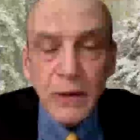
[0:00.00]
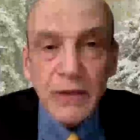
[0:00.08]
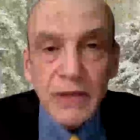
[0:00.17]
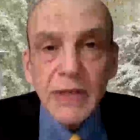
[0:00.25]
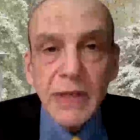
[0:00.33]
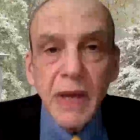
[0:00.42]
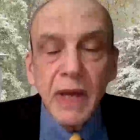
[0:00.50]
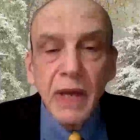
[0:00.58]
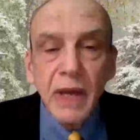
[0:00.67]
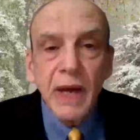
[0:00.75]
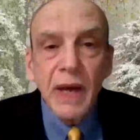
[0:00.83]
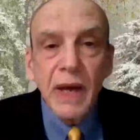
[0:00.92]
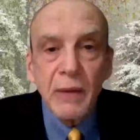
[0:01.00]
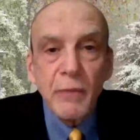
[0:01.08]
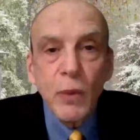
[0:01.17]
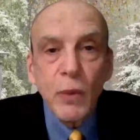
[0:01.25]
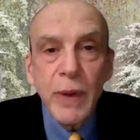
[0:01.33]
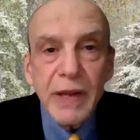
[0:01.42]
Aziz.
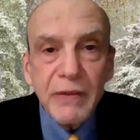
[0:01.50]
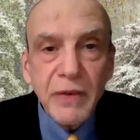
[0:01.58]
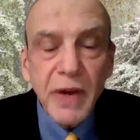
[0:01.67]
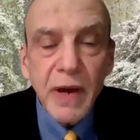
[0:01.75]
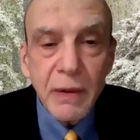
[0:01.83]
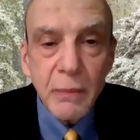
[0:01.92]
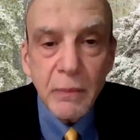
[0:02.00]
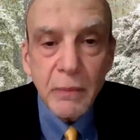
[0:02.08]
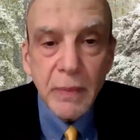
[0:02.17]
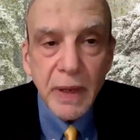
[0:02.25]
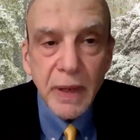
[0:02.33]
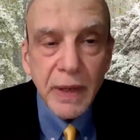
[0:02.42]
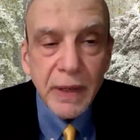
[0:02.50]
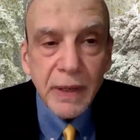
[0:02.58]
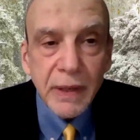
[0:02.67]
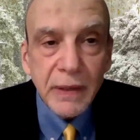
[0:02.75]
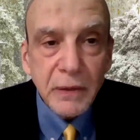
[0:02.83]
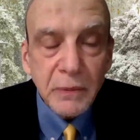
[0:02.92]
We have come
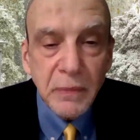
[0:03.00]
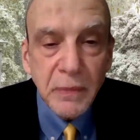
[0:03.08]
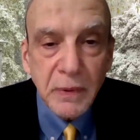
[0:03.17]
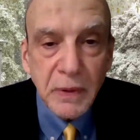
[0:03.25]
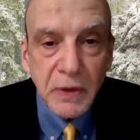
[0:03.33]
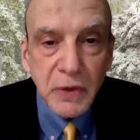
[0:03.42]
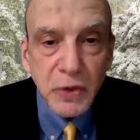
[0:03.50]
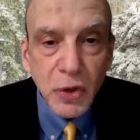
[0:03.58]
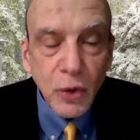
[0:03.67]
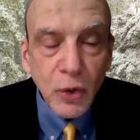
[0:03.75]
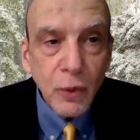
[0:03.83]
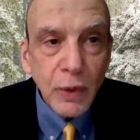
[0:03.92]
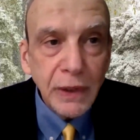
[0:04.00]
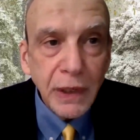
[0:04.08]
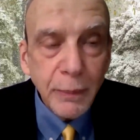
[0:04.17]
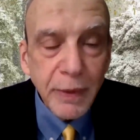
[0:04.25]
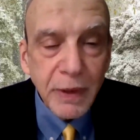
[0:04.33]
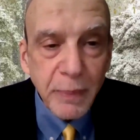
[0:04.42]
to a
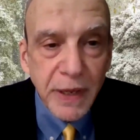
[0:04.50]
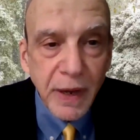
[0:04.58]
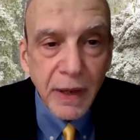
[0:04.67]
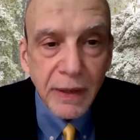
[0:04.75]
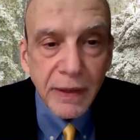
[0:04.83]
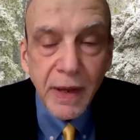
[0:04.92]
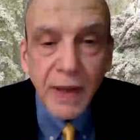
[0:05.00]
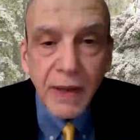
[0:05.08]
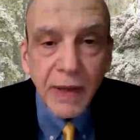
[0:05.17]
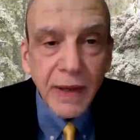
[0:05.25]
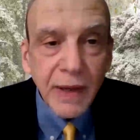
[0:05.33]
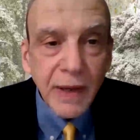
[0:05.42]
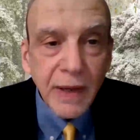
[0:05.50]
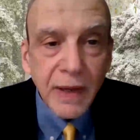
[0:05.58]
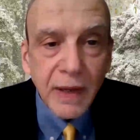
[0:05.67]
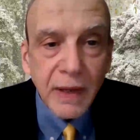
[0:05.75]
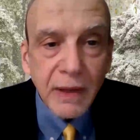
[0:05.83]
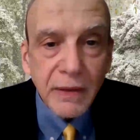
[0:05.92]
little bit beyond
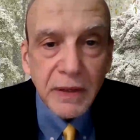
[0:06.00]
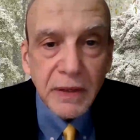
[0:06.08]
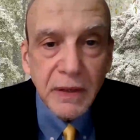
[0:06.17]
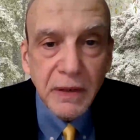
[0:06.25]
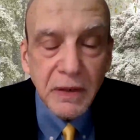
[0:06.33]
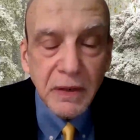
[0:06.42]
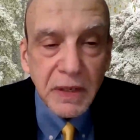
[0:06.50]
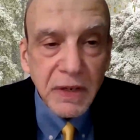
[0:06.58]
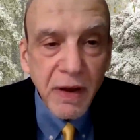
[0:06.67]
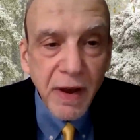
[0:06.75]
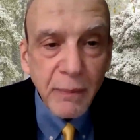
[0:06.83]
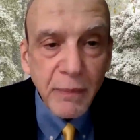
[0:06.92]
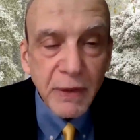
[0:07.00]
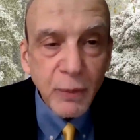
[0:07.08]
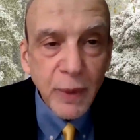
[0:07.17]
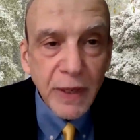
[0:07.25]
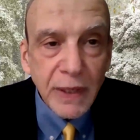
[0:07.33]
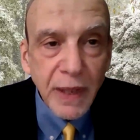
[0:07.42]
the time that
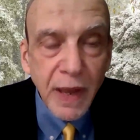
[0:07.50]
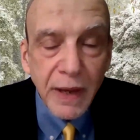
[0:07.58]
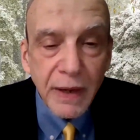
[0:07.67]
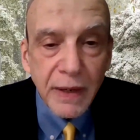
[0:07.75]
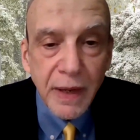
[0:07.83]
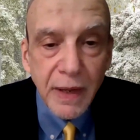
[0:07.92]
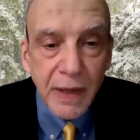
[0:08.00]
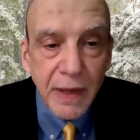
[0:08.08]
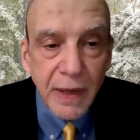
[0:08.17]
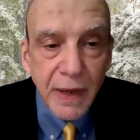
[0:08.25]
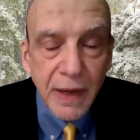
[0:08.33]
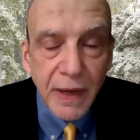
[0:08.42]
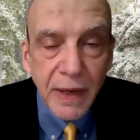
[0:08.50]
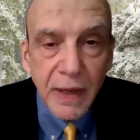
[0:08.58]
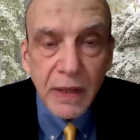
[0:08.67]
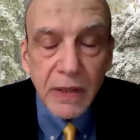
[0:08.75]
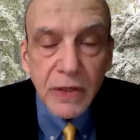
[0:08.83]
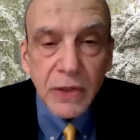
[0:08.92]
we allotted,
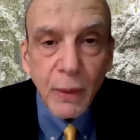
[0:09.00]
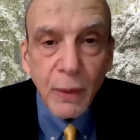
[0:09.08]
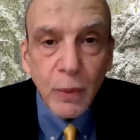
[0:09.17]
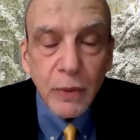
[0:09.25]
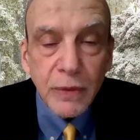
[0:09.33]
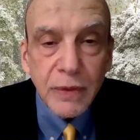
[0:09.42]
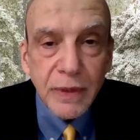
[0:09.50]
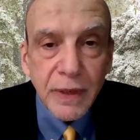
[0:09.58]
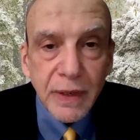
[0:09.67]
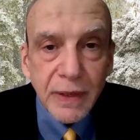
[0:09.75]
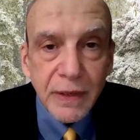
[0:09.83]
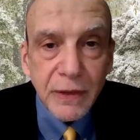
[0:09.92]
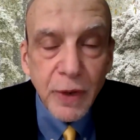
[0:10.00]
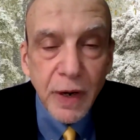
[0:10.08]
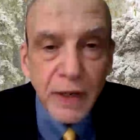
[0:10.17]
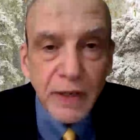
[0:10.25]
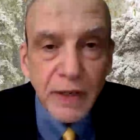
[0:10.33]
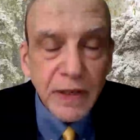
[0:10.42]
so I won't
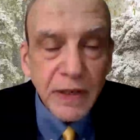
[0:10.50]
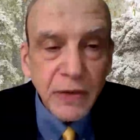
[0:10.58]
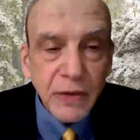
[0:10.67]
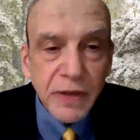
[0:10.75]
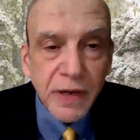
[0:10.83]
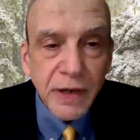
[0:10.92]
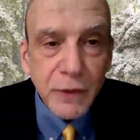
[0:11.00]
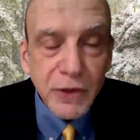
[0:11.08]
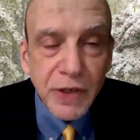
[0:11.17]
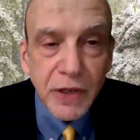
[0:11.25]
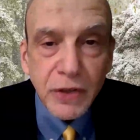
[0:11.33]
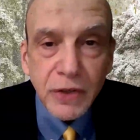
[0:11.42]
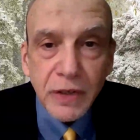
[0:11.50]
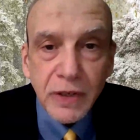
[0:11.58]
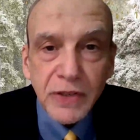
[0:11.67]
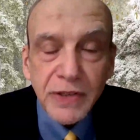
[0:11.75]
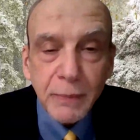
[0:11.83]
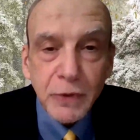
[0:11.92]
try to continue the conversation
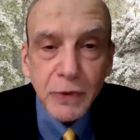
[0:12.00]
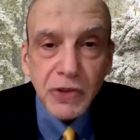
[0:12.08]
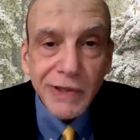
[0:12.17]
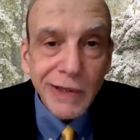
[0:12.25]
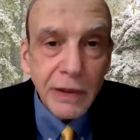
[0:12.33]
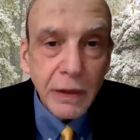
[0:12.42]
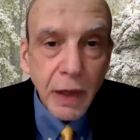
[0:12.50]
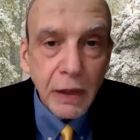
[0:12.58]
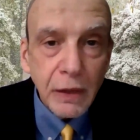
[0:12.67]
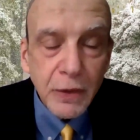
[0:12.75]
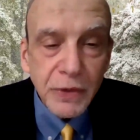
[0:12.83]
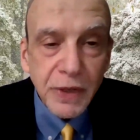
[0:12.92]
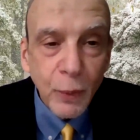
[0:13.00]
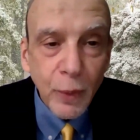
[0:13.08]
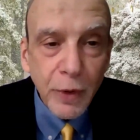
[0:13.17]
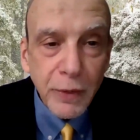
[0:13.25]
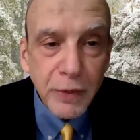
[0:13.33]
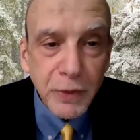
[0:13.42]
except to steal a closing
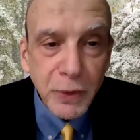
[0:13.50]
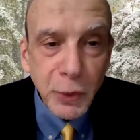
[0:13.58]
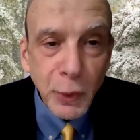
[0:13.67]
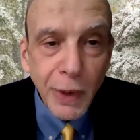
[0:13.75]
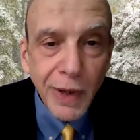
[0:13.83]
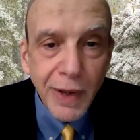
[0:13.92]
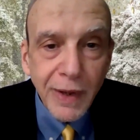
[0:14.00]
word or two.